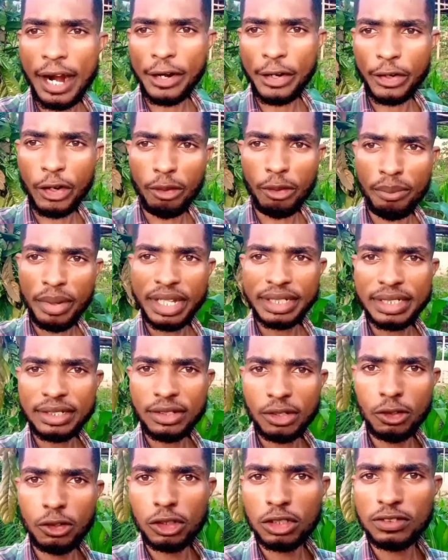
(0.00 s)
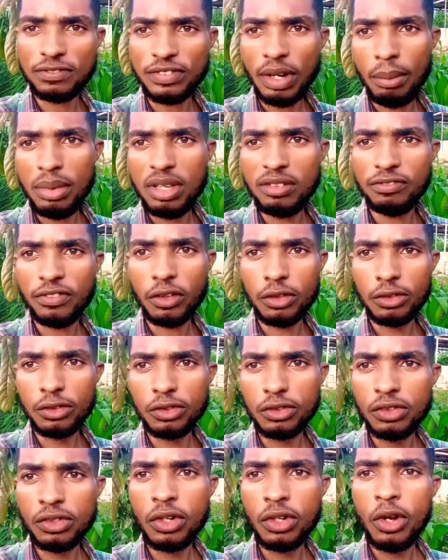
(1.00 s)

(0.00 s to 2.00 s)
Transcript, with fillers: I recommend goat farming for you,